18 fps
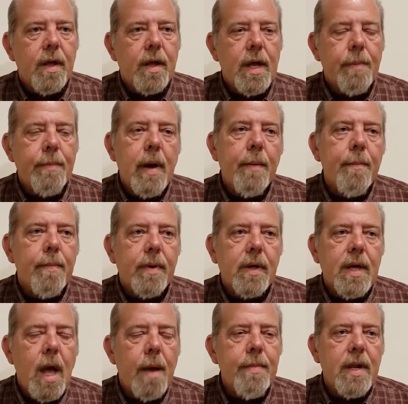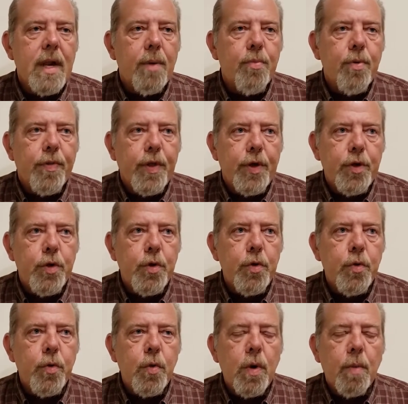coming up with a
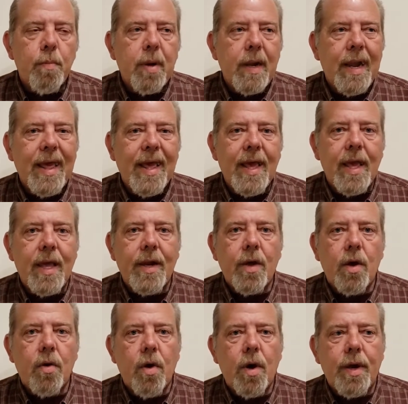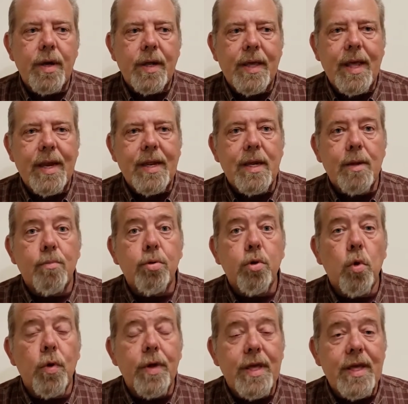new plan on getting
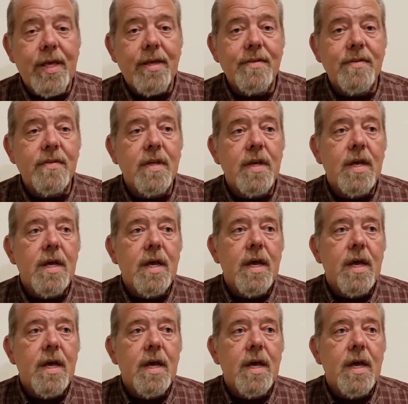employees.